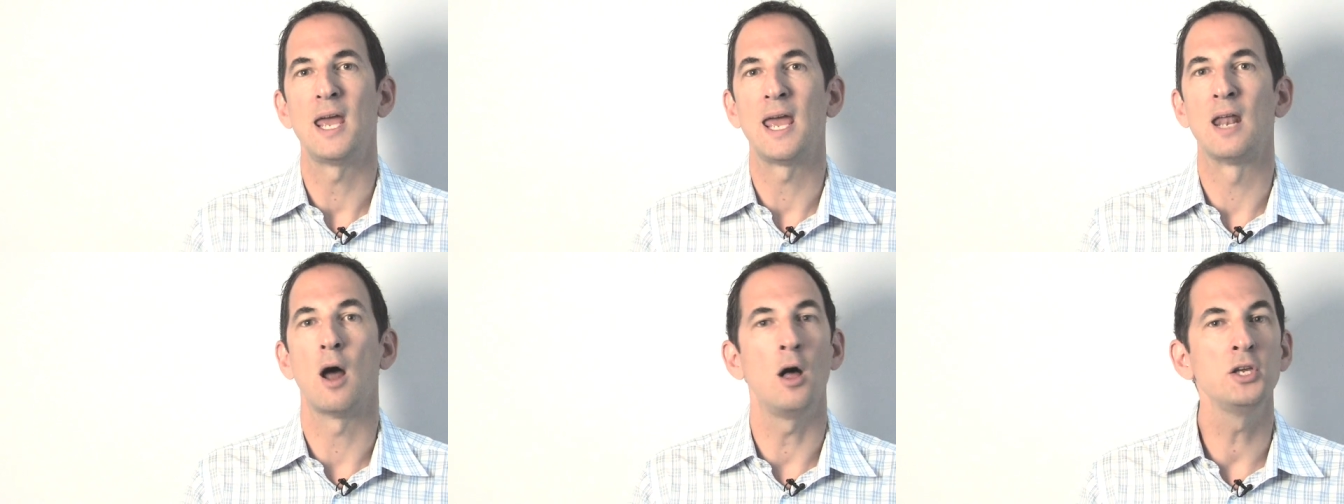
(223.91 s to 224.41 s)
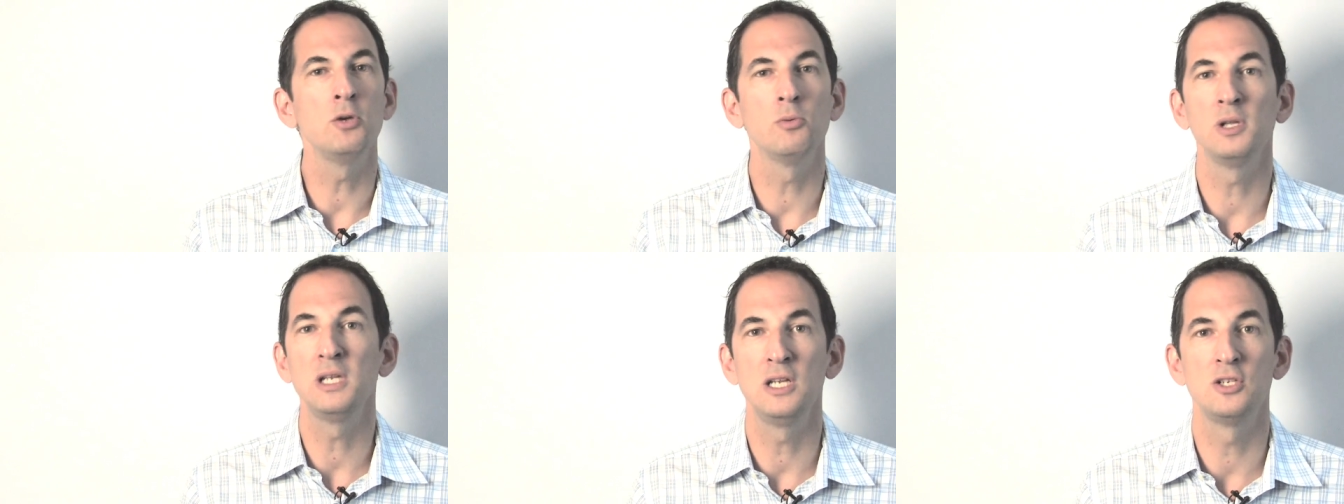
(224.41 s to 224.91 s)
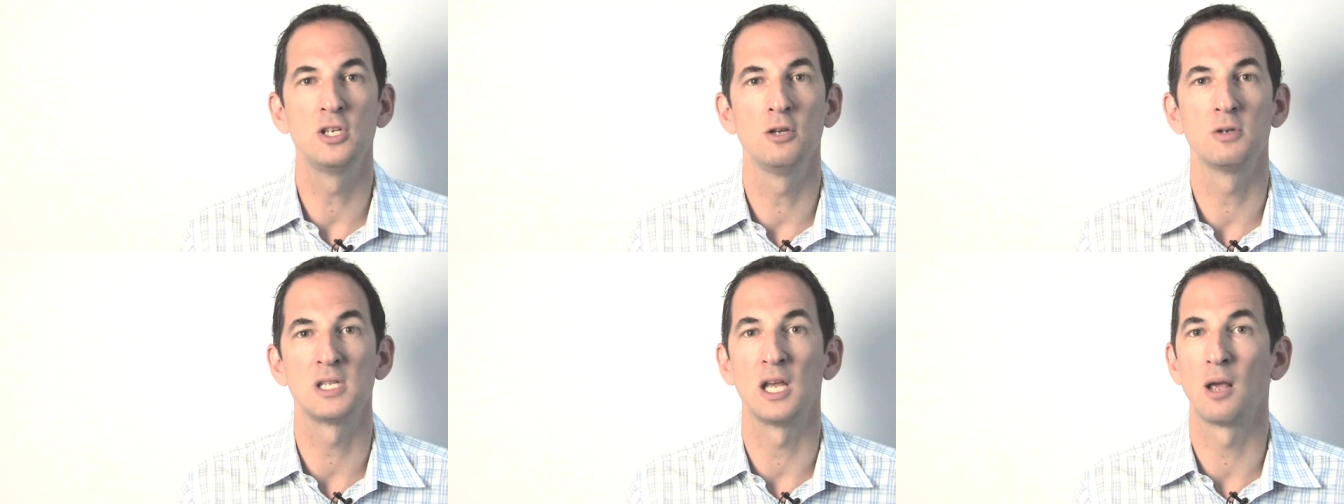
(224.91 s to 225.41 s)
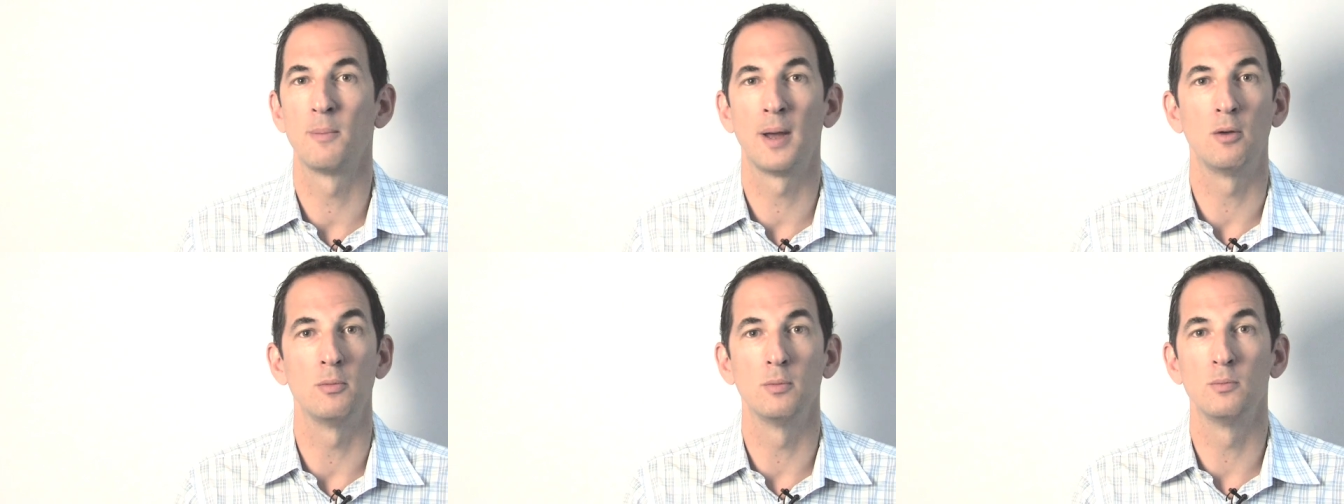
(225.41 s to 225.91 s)
And all you really need to do is think
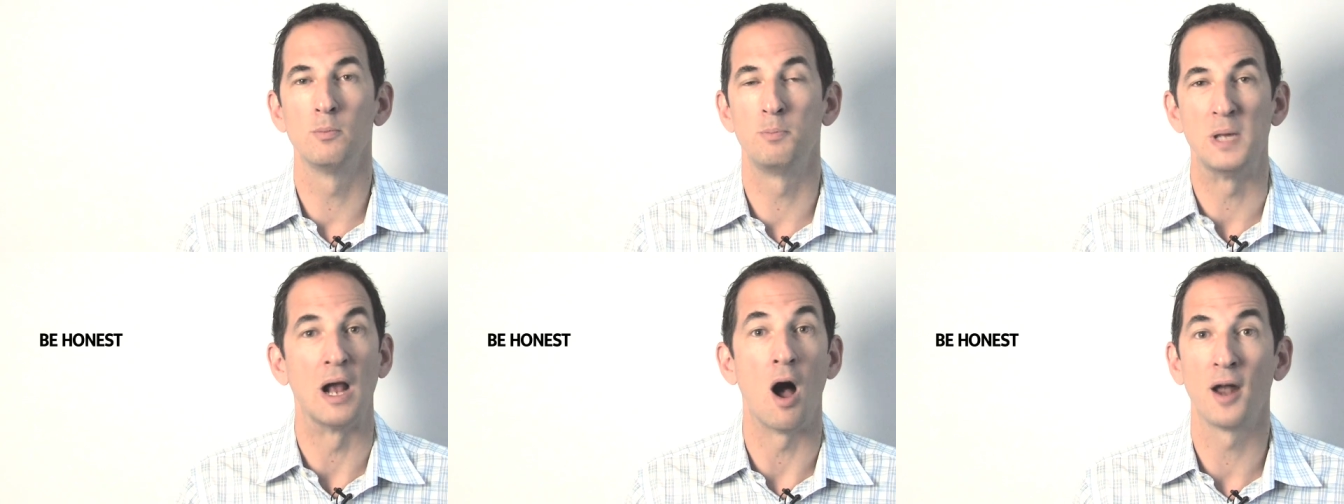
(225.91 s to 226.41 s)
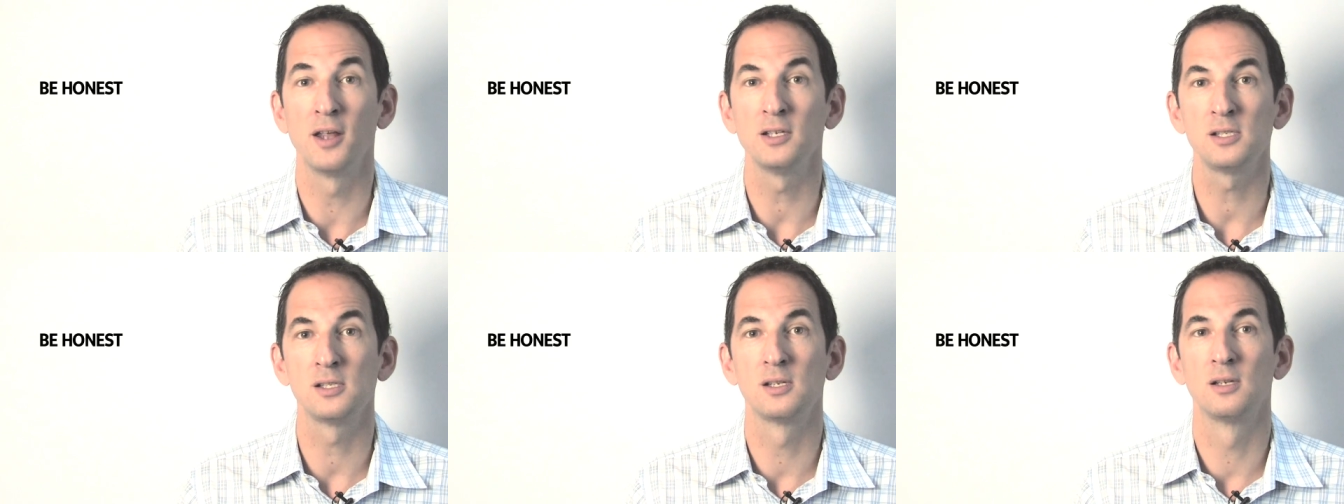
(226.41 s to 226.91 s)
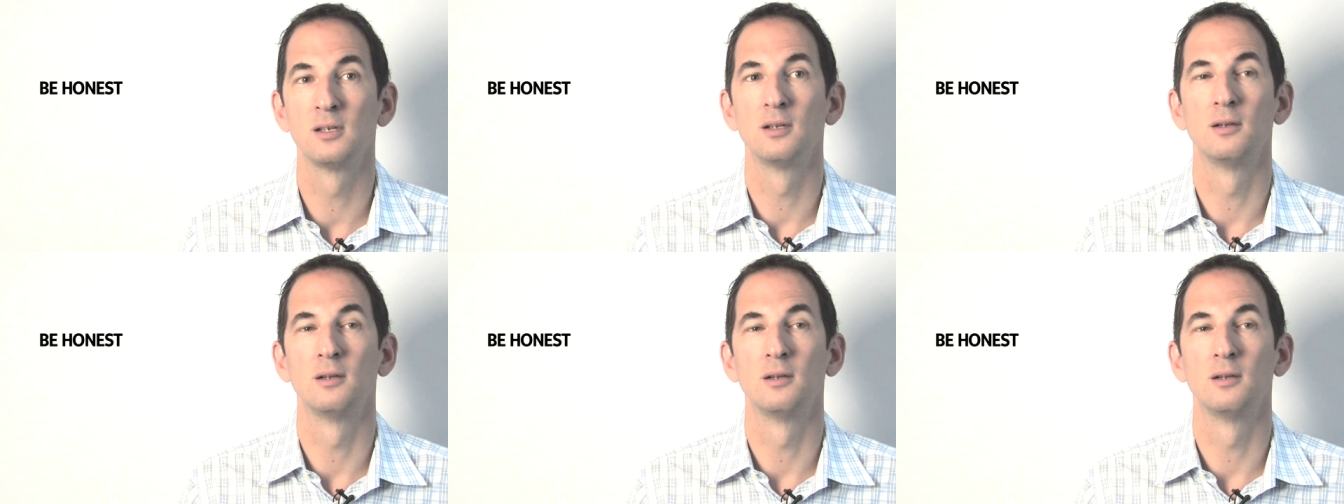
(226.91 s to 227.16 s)
about being honest,